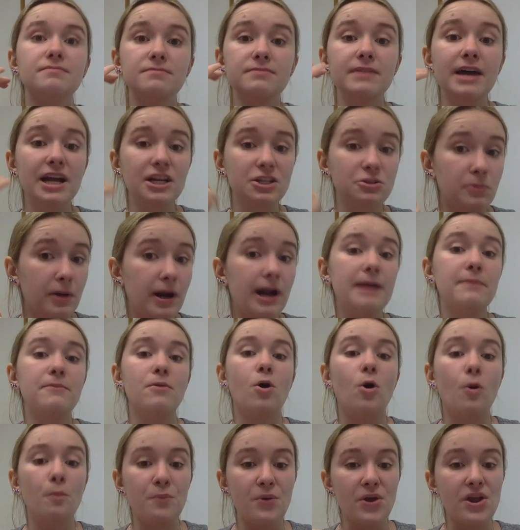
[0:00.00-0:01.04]
That's what I'm
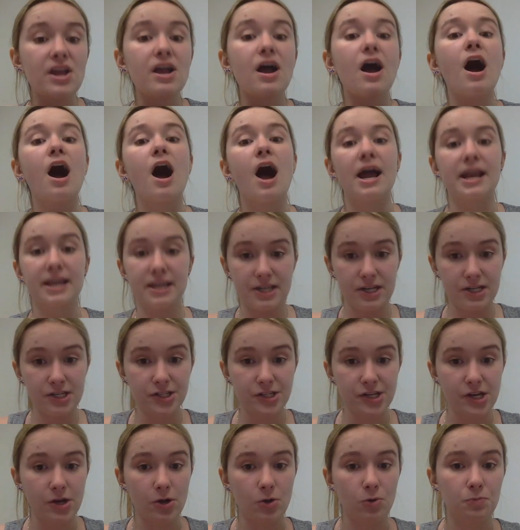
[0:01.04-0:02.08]
hoping I can
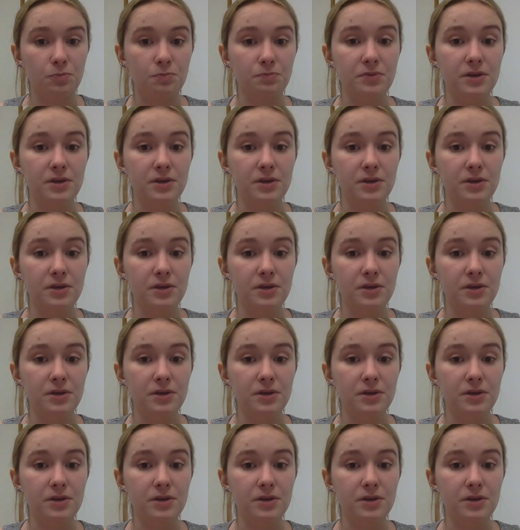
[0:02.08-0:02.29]
do